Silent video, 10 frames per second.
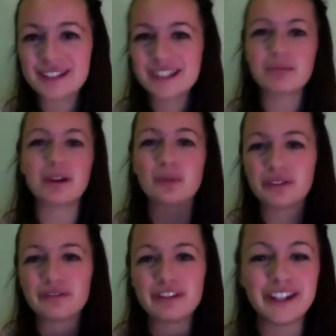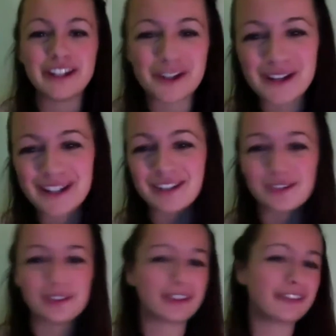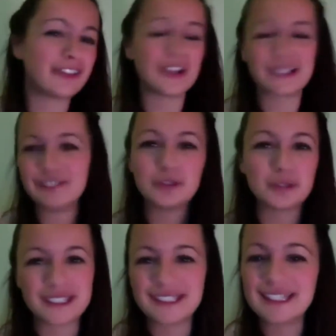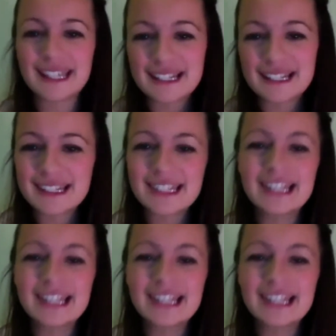to make one video and do like 30, 40 takes.